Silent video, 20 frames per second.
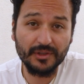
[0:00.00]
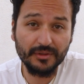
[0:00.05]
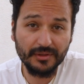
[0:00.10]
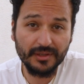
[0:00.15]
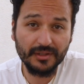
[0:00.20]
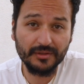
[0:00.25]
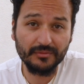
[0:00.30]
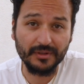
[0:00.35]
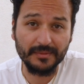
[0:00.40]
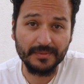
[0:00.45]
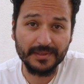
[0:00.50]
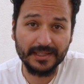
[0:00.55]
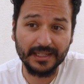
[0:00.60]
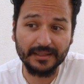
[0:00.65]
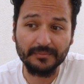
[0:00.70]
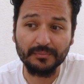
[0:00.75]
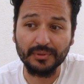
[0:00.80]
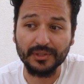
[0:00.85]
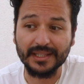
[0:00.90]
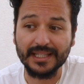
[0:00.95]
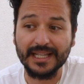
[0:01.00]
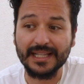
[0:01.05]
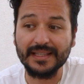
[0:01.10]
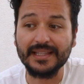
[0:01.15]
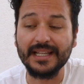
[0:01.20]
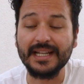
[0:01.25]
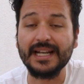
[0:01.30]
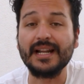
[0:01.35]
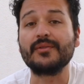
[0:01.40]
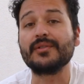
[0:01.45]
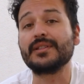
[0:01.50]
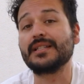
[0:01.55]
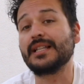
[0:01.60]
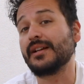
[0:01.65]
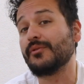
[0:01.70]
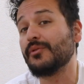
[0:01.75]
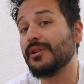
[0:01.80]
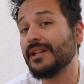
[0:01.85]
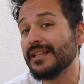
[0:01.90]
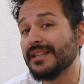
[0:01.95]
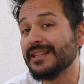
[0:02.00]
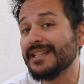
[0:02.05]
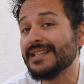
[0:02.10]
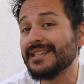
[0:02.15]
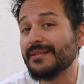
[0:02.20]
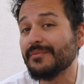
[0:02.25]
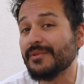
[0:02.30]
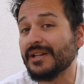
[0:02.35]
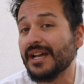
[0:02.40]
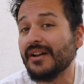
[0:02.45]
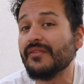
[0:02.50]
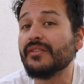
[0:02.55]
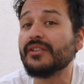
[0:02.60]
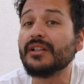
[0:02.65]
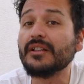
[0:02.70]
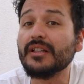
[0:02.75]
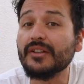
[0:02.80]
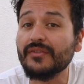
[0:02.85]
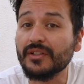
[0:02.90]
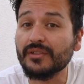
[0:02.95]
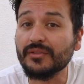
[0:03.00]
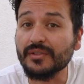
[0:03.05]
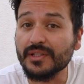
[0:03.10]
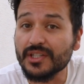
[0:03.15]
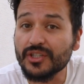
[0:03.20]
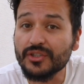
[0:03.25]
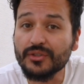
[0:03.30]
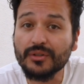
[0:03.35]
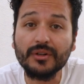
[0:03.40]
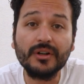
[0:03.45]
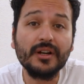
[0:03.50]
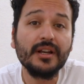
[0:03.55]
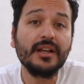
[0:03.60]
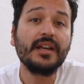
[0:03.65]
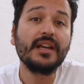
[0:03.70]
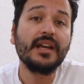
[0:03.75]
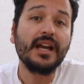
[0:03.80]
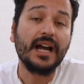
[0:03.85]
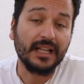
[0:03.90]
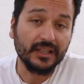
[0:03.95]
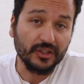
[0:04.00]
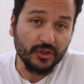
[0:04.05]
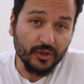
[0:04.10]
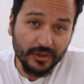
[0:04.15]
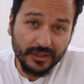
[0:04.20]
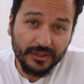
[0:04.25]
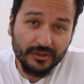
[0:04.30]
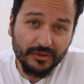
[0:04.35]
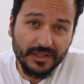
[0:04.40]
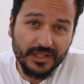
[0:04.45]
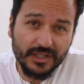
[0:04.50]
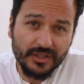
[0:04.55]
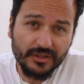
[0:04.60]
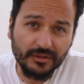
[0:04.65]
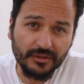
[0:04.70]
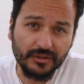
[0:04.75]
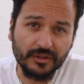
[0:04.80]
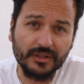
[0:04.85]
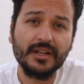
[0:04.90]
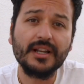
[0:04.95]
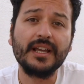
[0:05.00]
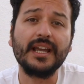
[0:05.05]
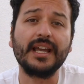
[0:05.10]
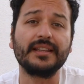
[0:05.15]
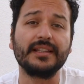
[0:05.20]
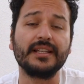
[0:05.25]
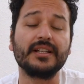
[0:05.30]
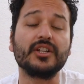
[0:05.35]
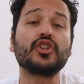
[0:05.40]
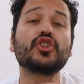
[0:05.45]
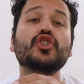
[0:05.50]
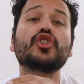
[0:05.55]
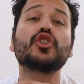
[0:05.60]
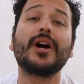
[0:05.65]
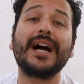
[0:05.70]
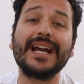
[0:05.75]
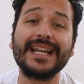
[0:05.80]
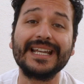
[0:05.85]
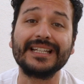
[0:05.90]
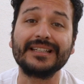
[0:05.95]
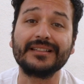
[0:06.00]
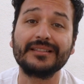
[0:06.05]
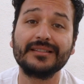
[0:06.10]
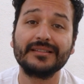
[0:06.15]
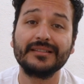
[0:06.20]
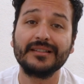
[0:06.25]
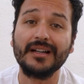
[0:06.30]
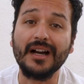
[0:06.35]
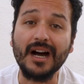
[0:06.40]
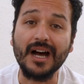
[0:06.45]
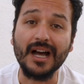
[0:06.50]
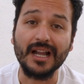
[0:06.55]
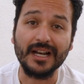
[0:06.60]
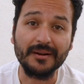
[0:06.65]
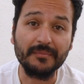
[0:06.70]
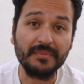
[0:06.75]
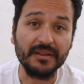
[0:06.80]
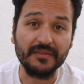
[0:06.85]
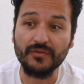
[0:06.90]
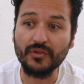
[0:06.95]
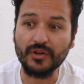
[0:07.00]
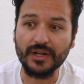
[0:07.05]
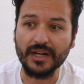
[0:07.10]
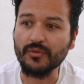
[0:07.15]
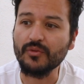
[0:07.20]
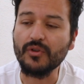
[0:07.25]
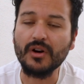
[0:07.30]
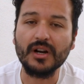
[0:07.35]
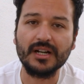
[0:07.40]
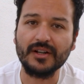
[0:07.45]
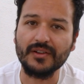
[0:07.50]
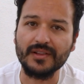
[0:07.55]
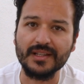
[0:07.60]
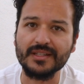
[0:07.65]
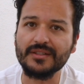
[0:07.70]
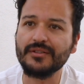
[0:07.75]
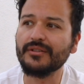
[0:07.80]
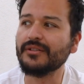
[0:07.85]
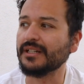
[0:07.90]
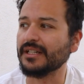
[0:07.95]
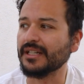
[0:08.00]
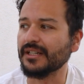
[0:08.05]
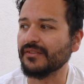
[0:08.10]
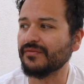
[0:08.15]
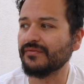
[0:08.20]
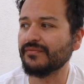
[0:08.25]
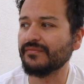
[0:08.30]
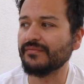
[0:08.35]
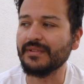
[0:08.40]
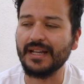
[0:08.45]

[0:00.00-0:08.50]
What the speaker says: through their website, but then I was like, well, at least I'm gonna have it delivered to the store. I'll go into the store and then try it on before I walk out of the store, and if